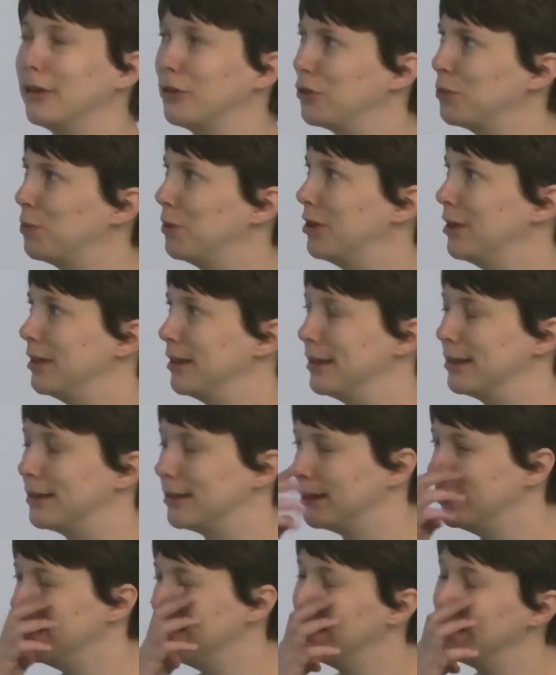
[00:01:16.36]
as I was putting
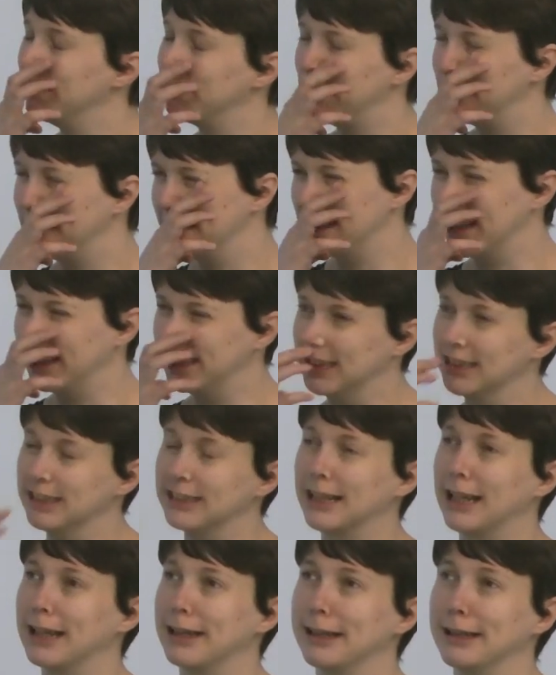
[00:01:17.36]
this presentation
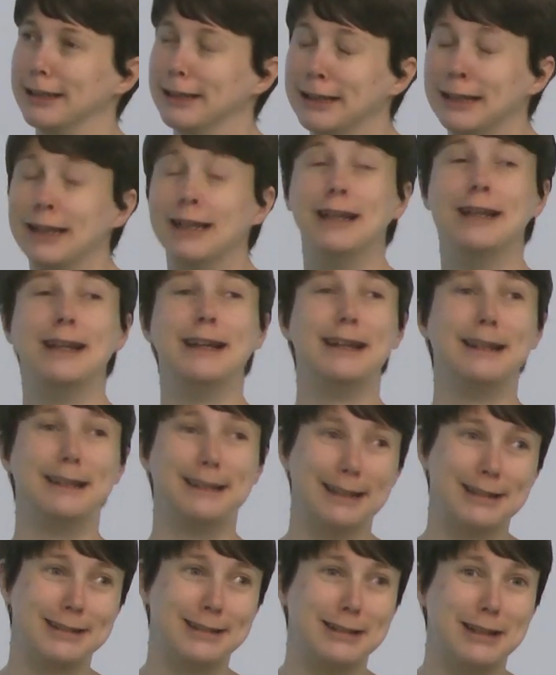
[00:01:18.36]
together
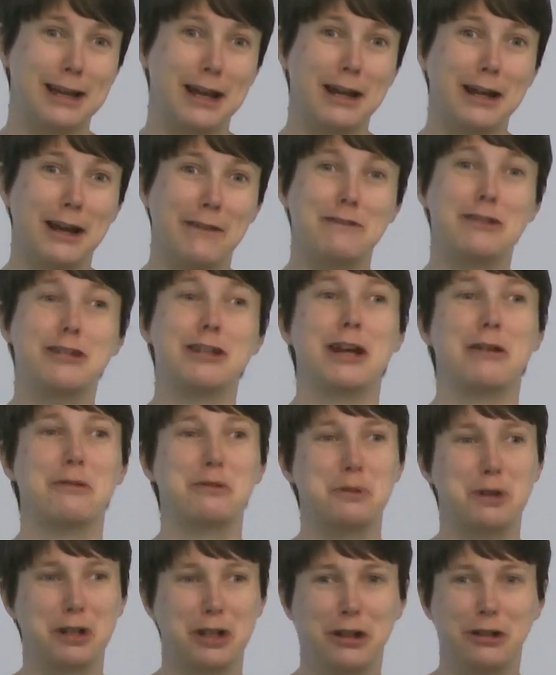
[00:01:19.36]
yesterday, I have to say I
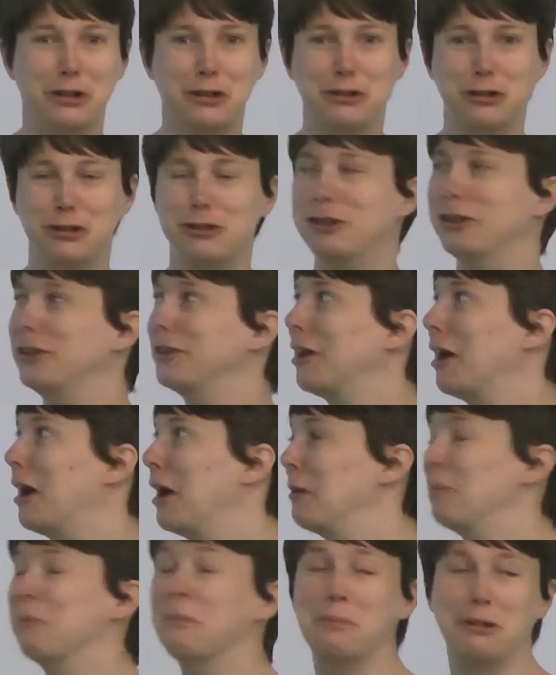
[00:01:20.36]
was working on a
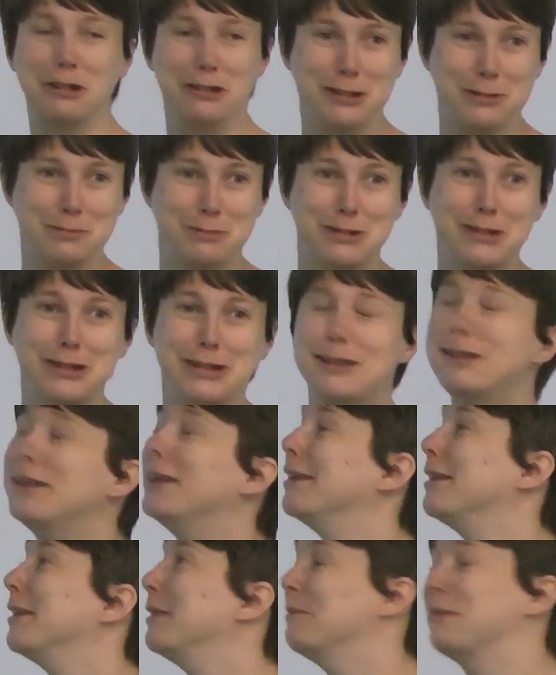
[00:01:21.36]
just-in-time principle
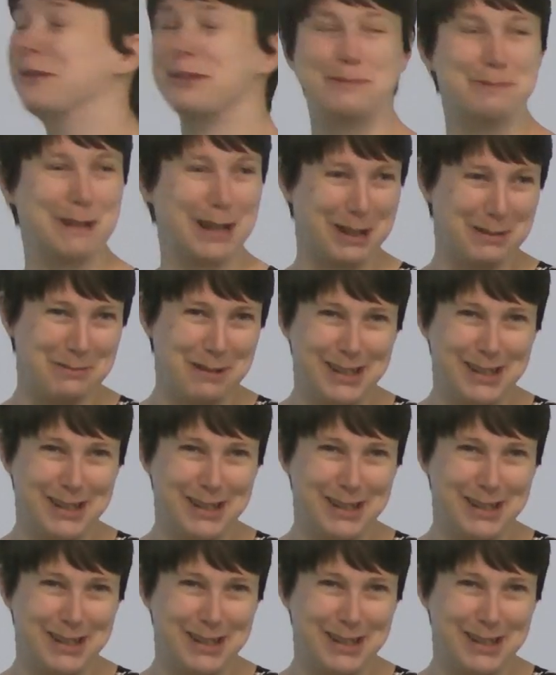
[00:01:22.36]
that I didn't want to make a